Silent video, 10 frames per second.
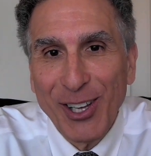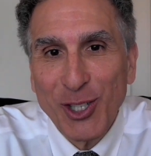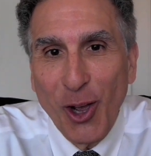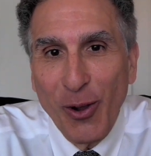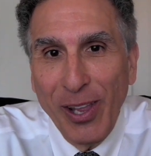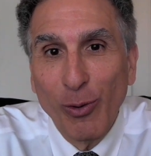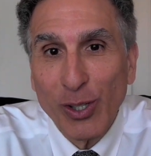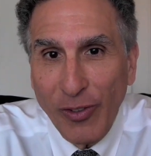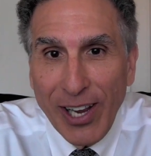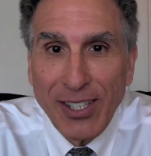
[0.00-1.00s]
So he
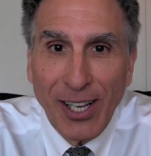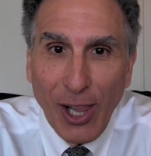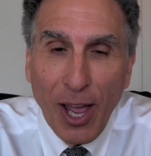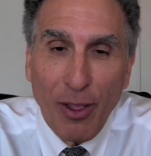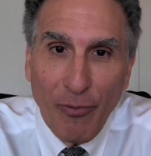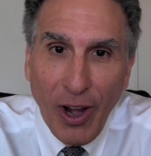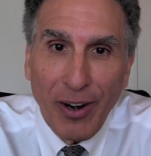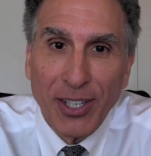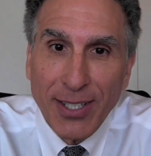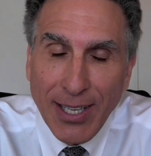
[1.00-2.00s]
was facing a lot of the
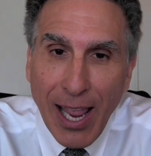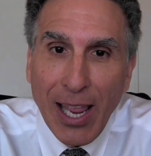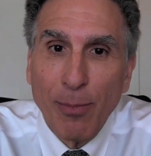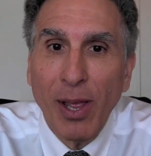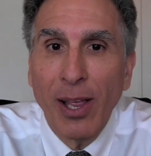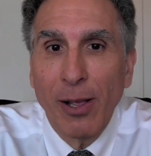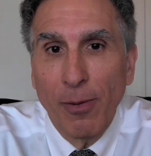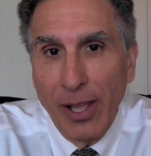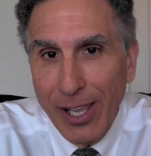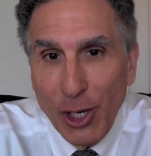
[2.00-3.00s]
very same
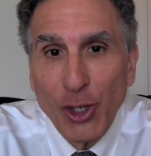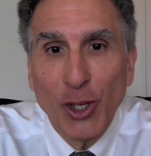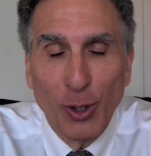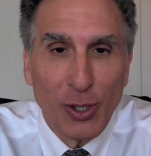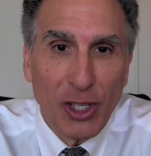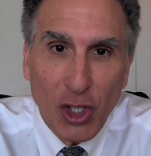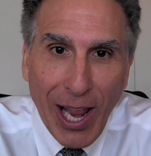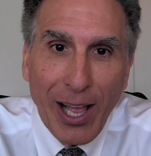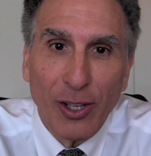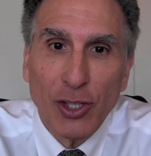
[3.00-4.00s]
issues and
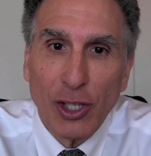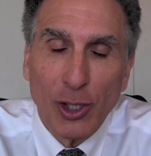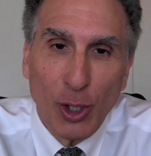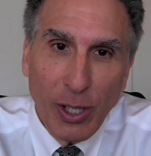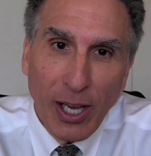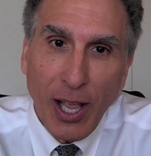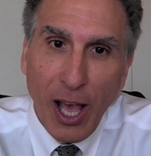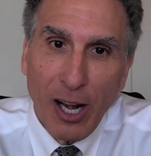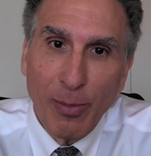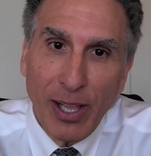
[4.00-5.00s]
challenges to the
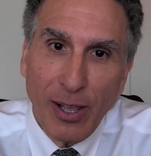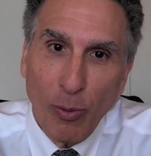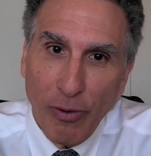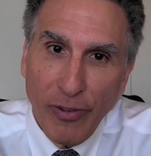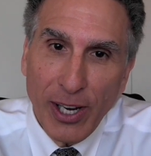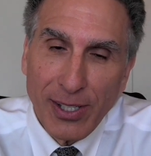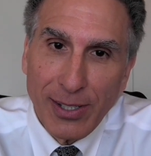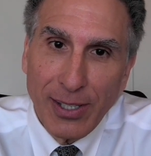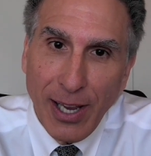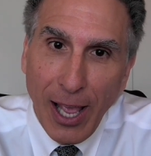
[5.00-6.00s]
economy that we're facing
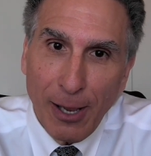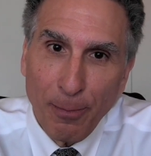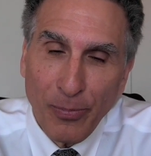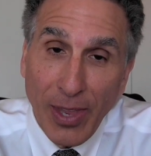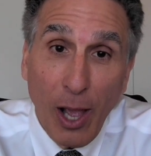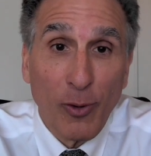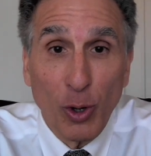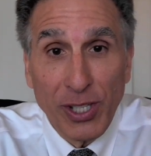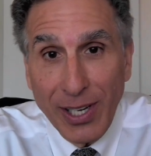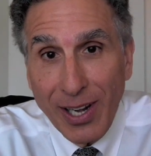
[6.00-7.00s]
today. Now, of
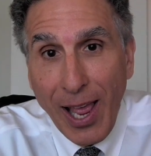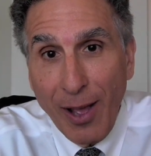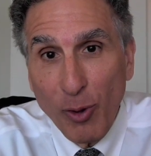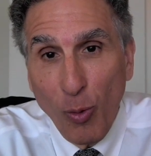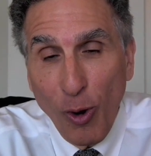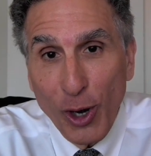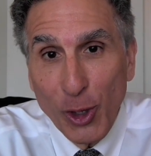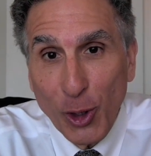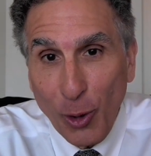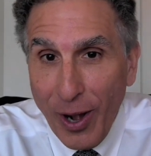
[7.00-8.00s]
course, he didn't have the war in
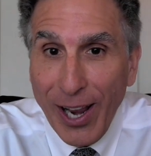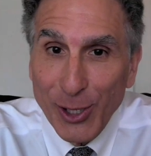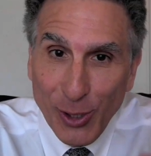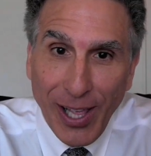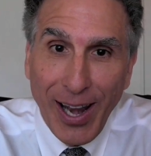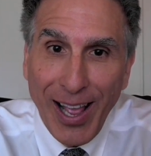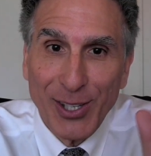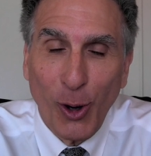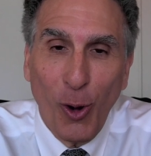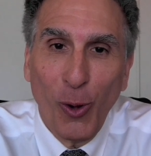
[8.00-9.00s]
Ukraine, so that
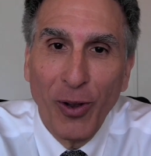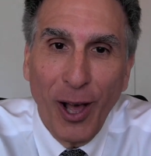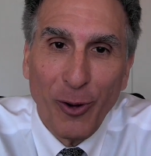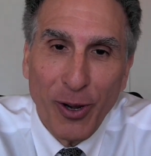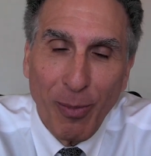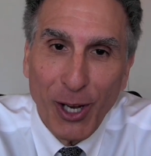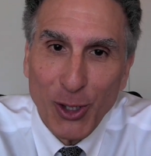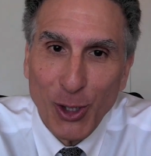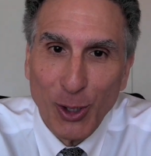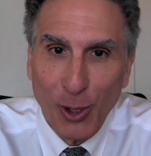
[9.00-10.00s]
adds a whole nother
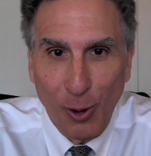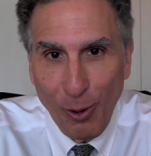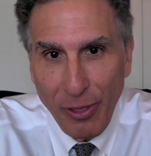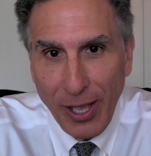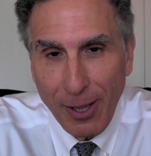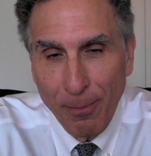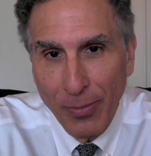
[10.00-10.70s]
dimension to the whole thing.